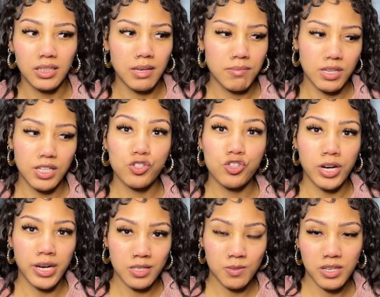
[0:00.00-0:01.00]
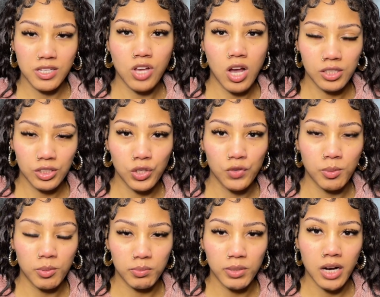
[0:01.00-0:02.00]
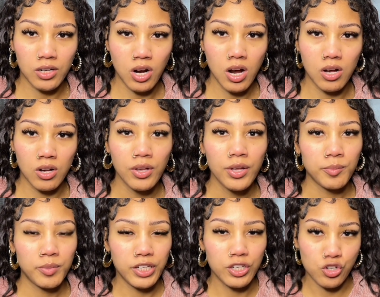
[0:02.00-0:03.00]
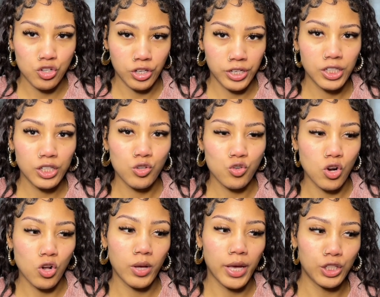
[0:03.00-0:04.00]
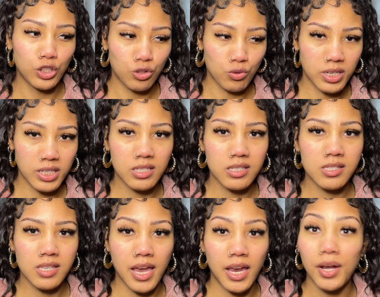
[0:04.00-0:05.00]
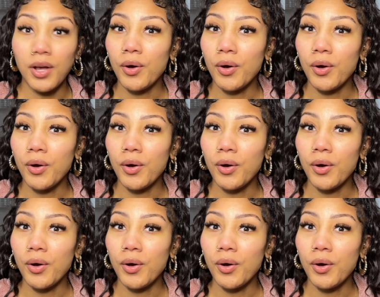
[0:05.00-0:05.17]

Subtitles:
It means your SP is calling you from a blocked call, because you're in control and you get to say